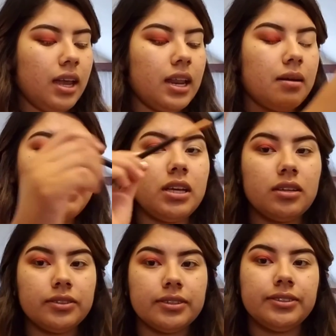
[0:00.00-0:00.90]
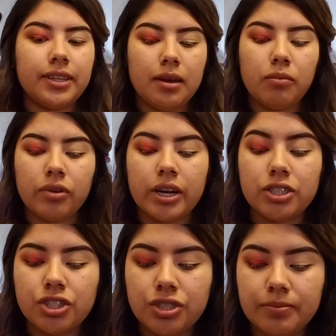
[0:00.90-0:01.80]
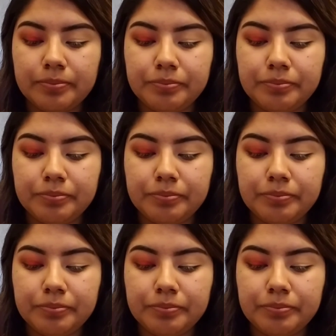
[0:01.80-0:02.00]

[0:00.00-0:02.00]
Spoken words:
and I'm going to use the same brush